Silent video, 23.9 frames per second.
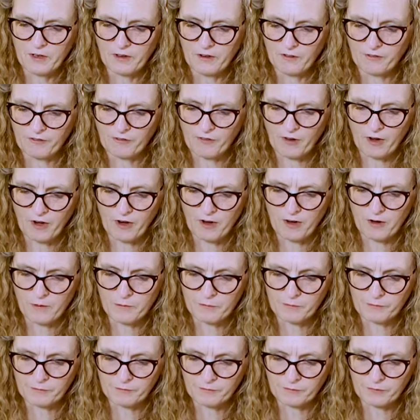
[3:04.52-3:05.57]
from
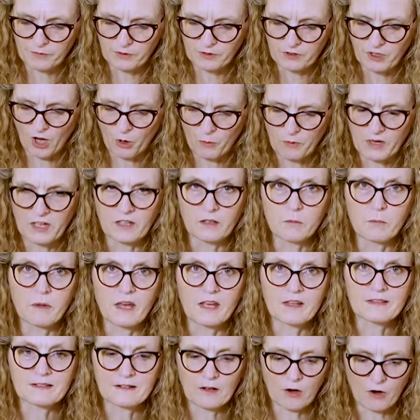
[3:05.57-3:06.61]
going a bit
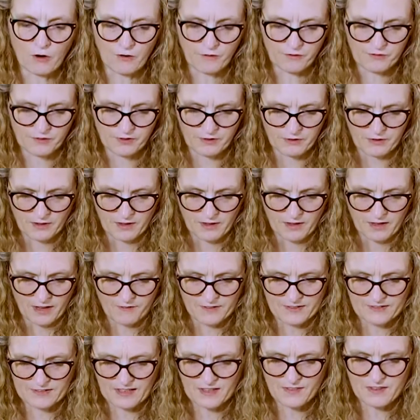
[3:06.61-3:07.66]
soft. If you
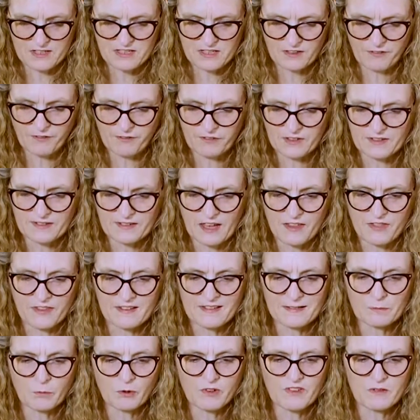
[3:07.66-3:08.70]
see the difference here,
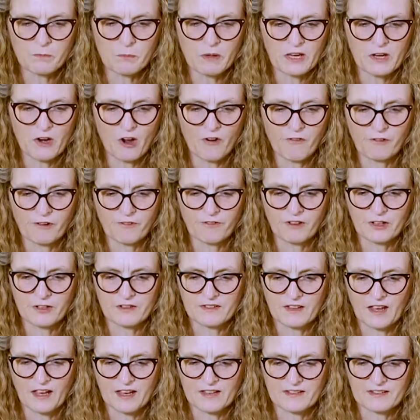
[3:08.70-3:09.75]
this one's been off for a few
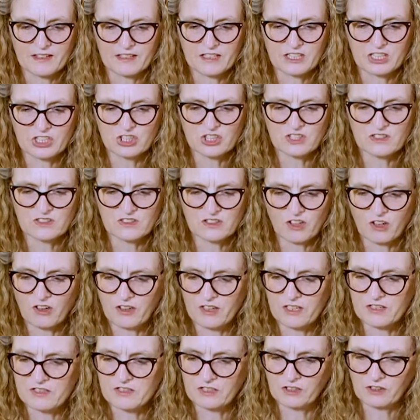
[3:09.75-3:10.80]
days and it's just
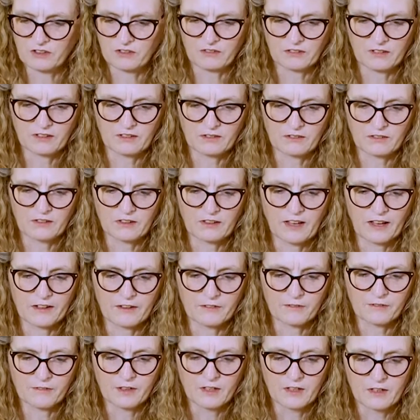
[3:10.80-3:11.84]
starting to kind of
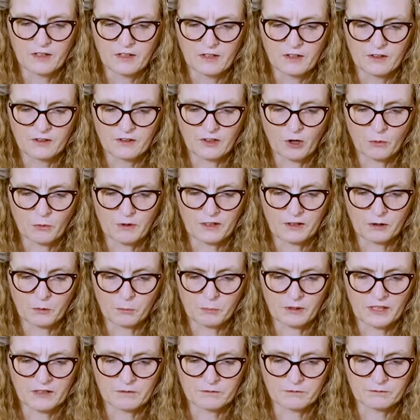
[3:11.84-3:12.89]
go a
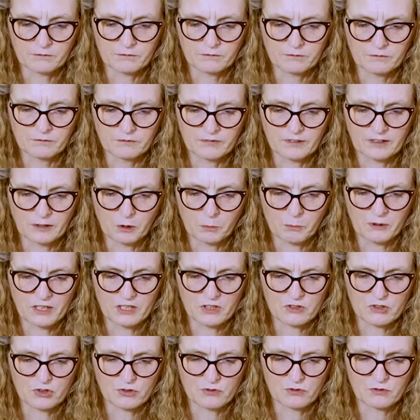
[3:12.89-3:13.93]
little bit
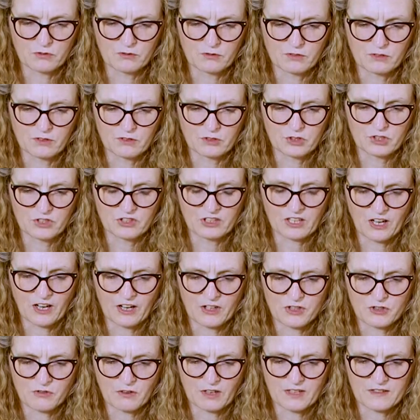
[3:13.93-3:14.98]

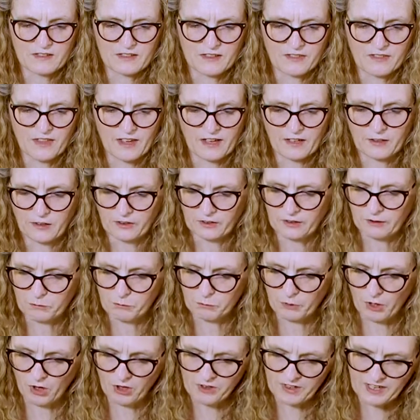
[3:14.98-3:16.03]
dehydrated there, look.
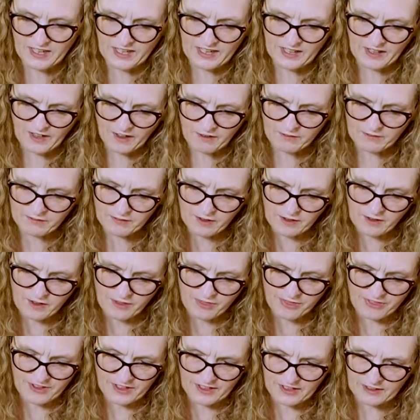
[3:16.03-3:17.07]
But on here,
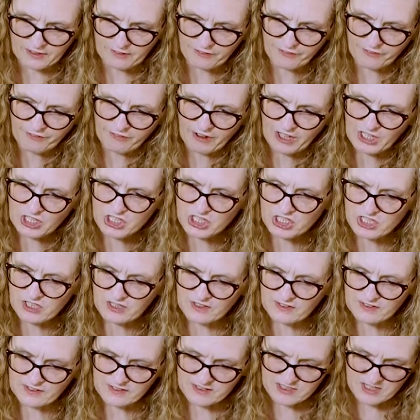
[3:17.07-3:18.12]
they're fresh
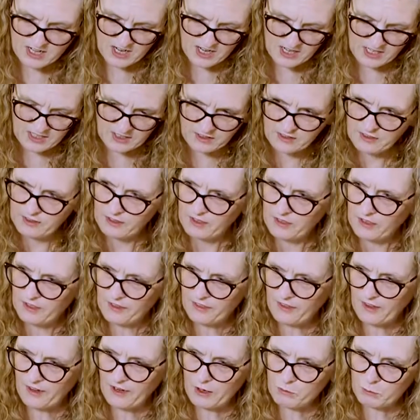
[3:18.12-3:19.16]
as the day
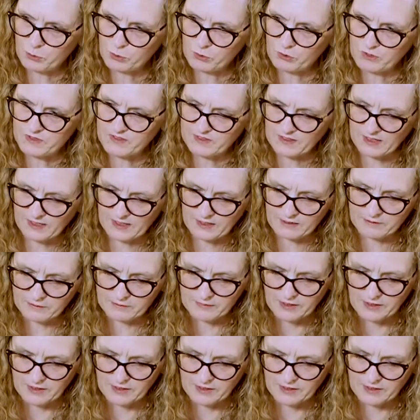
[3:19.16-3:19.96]
that I bought it.